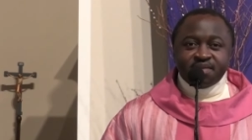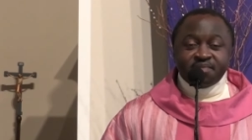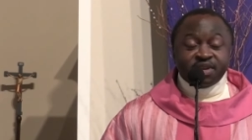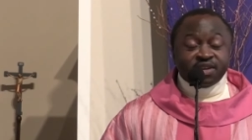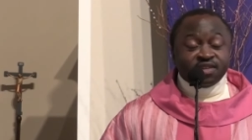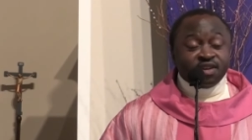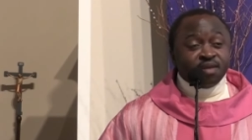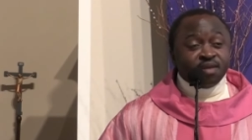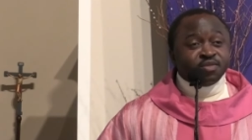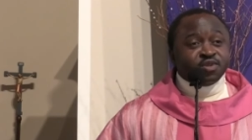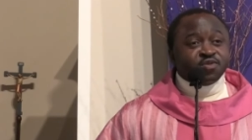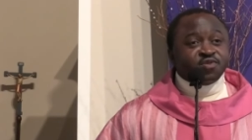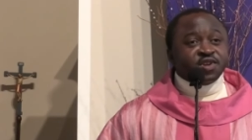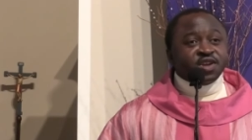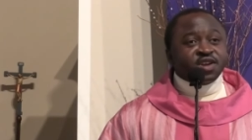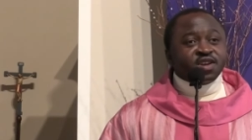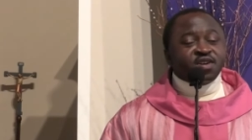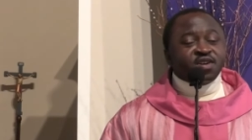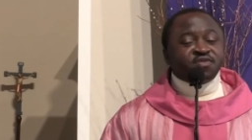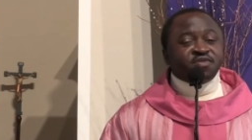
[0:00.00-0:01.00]
But come to
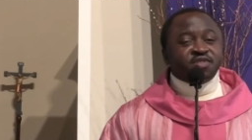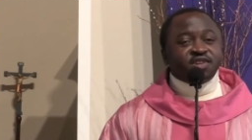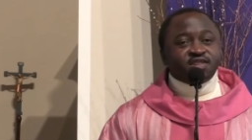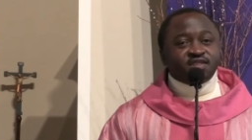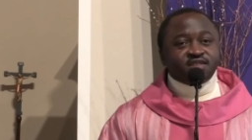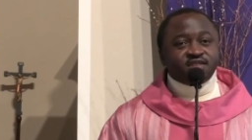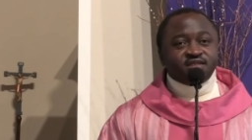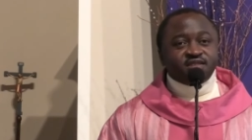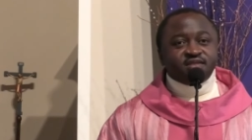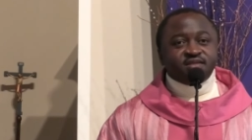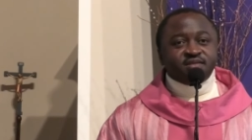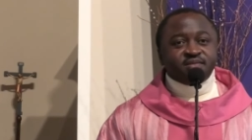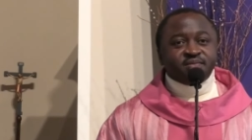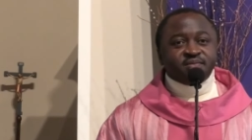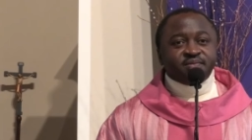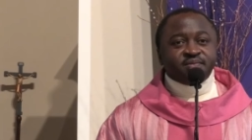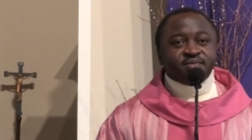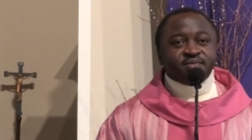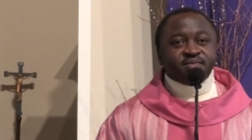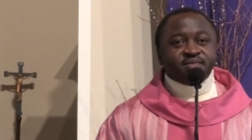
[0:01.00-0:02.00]
think of it,
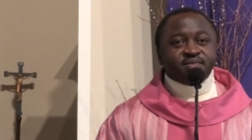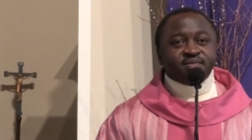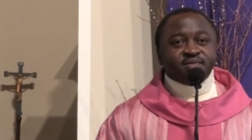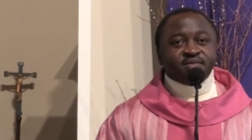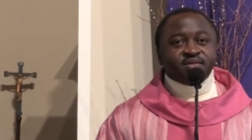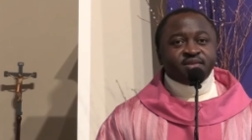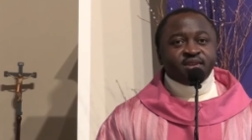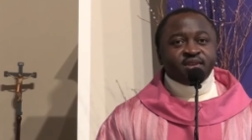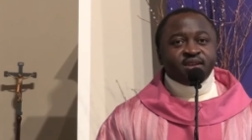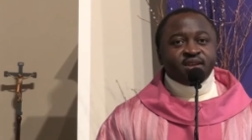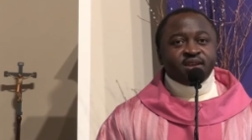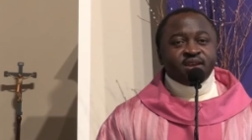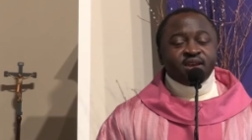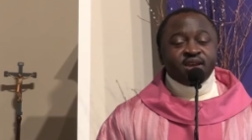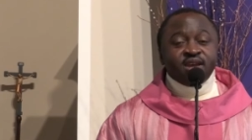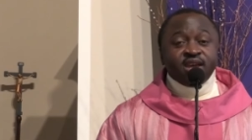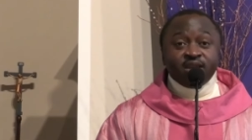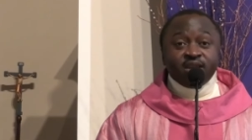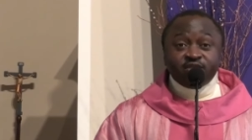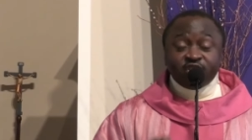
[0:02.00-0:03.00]

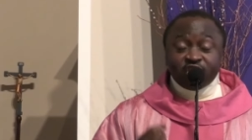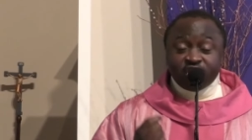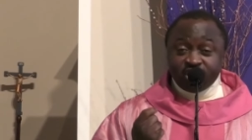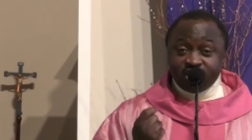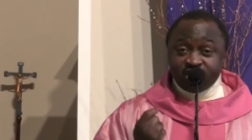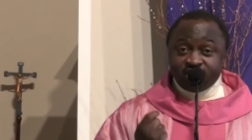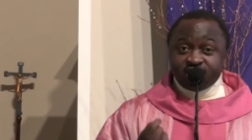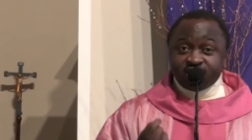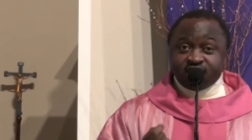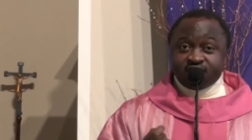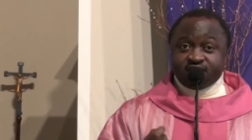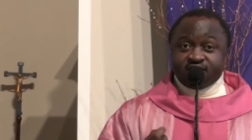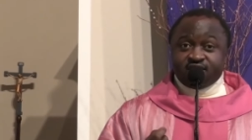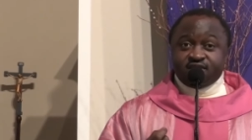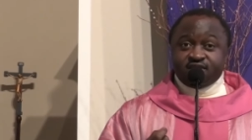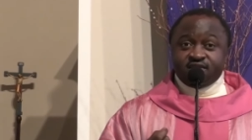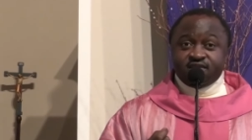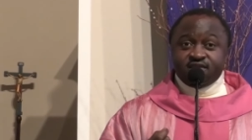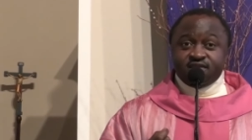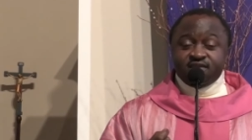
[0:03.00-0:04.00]
if
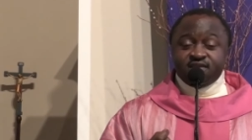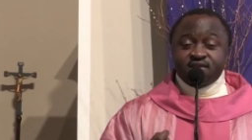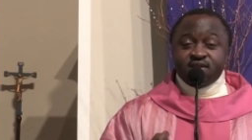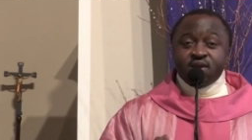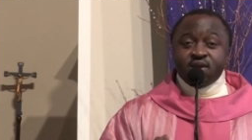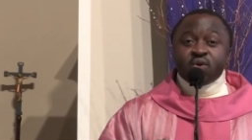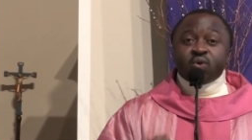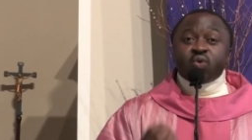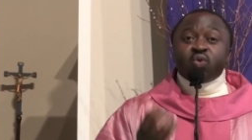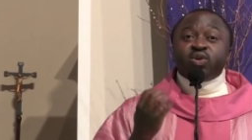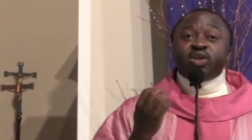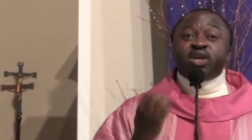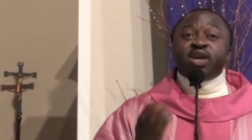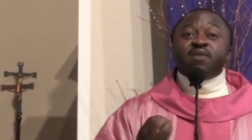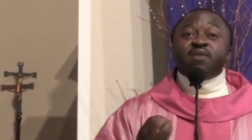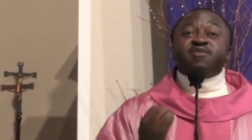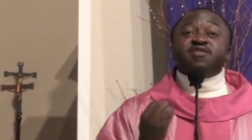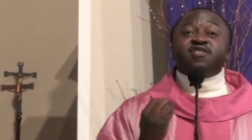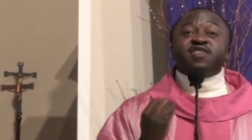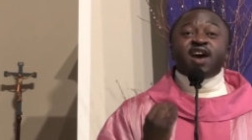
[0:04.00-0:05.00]
Jesus could
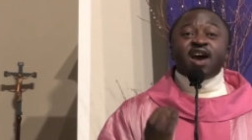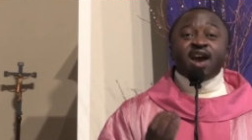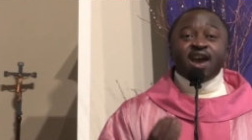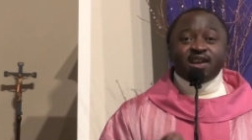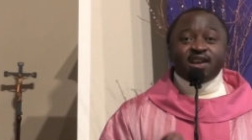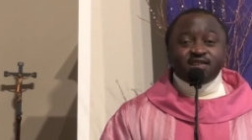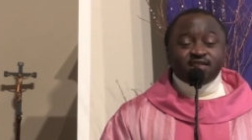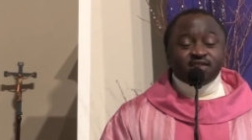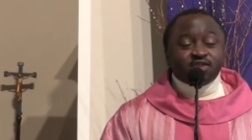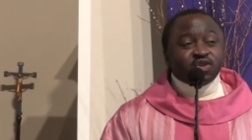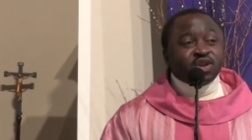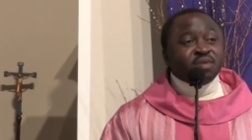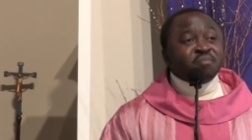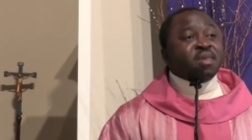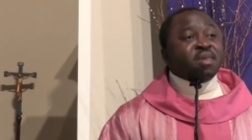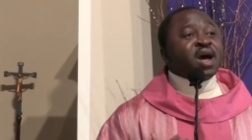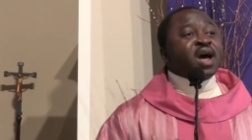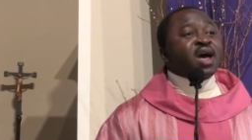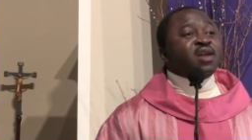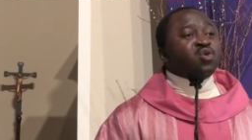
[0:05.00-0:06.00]
give sight to the
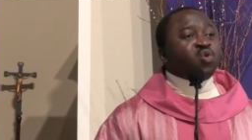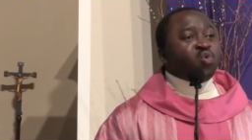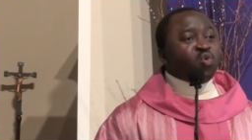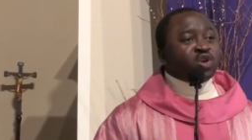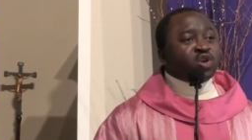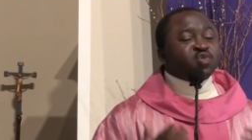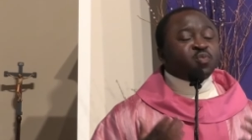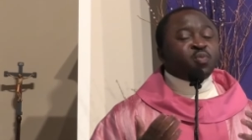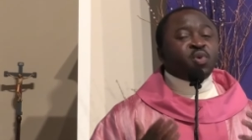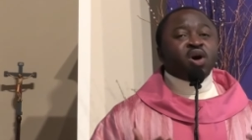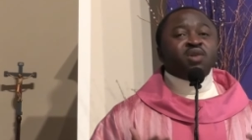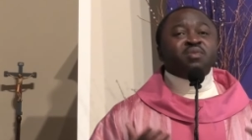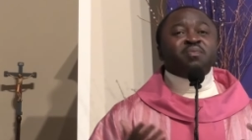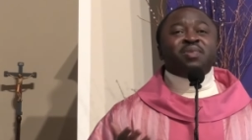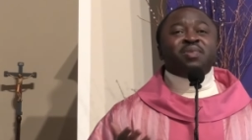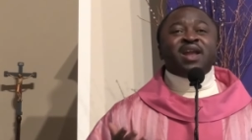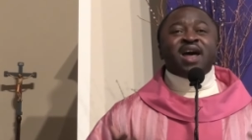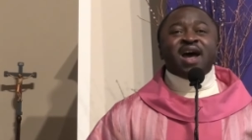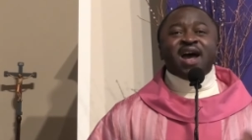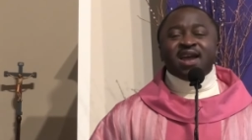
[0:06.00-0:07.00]
man who was born
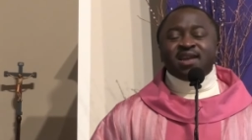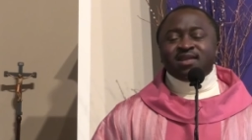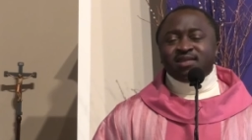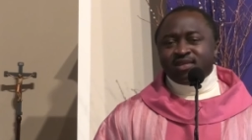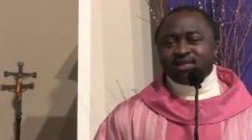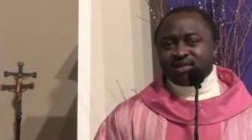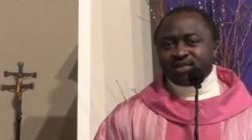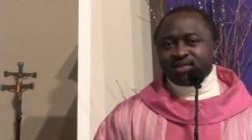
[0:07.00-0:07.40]
blind,